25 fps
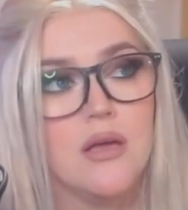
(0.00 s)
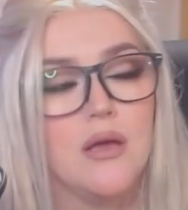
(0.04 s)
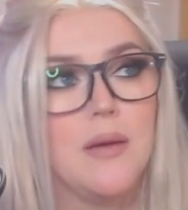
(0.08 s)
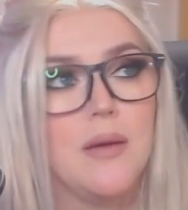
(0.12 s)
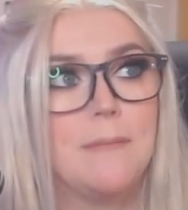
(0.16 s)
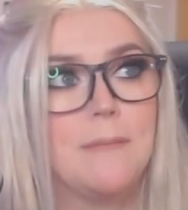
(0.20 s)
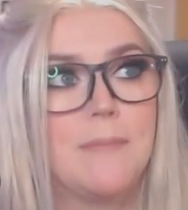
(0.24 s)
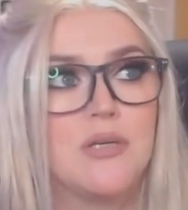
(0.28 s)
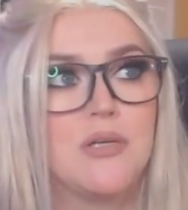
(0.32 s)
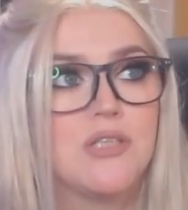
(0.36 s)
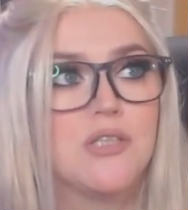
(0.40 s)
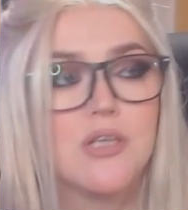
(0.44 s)

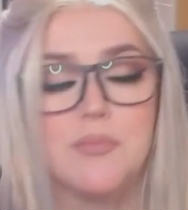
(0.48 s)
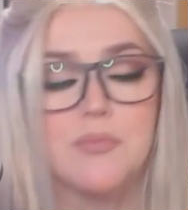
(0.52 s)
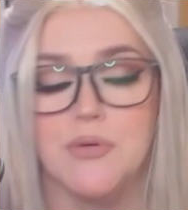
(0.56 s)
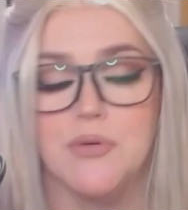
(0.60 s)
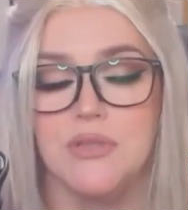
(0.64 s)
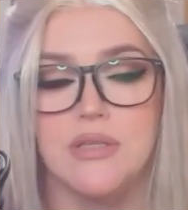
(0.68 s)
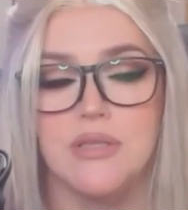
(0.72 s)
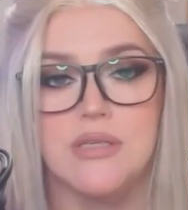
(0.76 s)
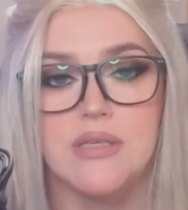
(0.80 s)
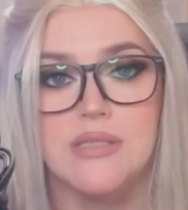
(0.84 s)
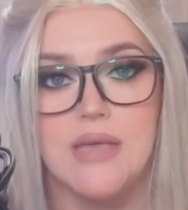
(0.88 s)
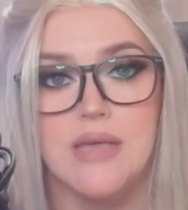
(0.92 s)
but you could put
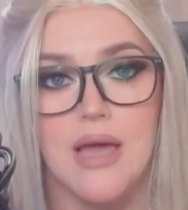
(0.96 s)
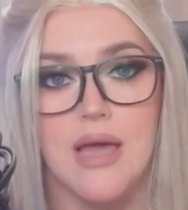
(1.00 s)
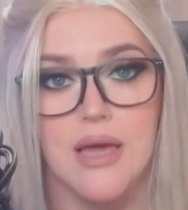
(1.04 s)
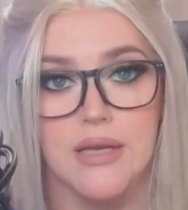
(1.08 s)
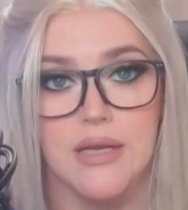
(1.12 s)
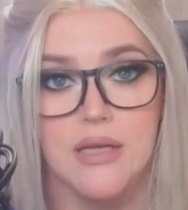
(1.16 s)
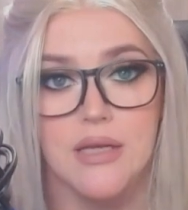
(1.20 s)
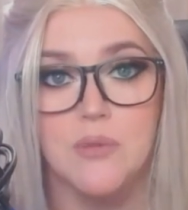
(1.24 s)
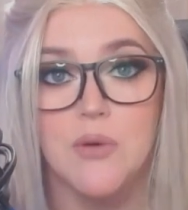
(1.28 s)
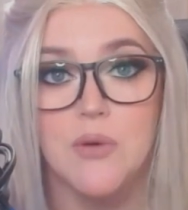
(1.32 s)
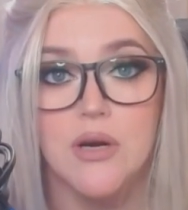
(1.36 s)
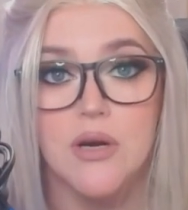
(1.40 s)
this
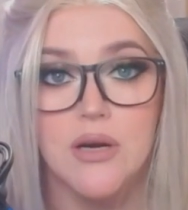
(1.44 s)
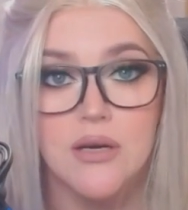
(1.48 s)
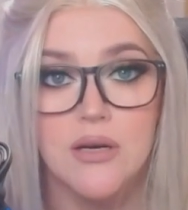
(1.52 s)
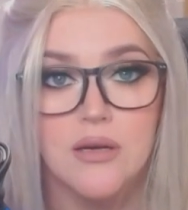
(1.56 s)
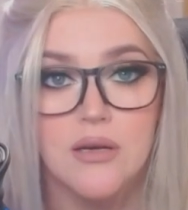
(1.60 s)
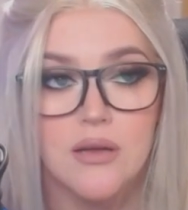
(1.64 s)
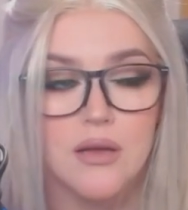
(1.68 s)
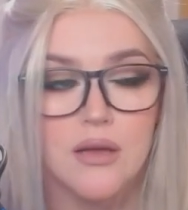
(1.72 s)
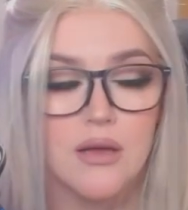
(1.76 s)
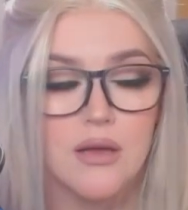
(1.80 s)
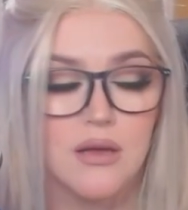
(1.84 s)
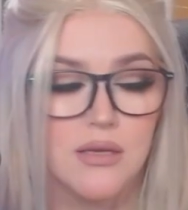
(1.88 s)
anywhere,
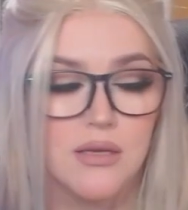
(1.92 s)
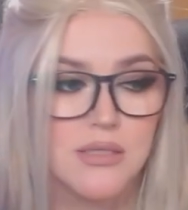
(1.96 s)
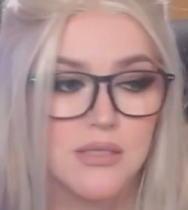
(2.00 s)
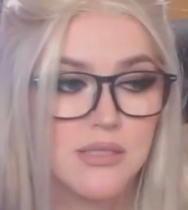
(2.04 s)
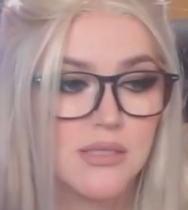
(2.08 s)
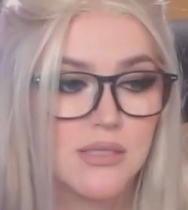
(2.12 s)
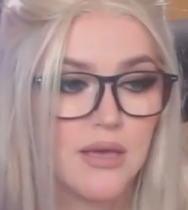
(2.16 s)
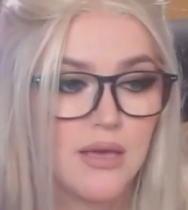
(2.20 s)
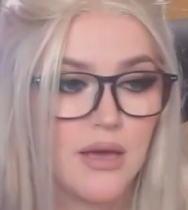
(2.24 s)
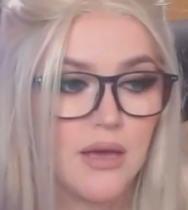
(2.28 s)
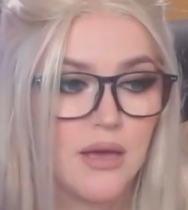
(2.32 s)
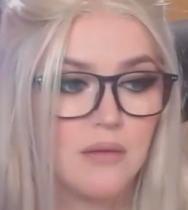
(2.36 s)

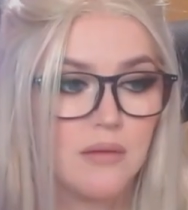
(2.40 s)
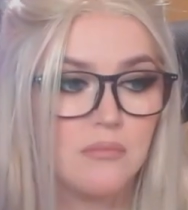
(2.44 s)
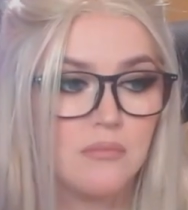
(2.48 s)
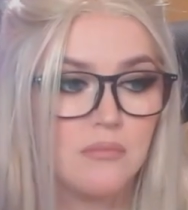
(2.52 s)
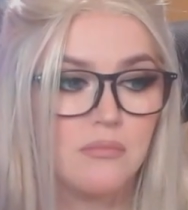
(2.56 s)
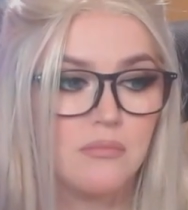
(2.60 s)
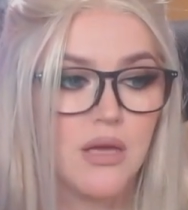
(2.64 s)
and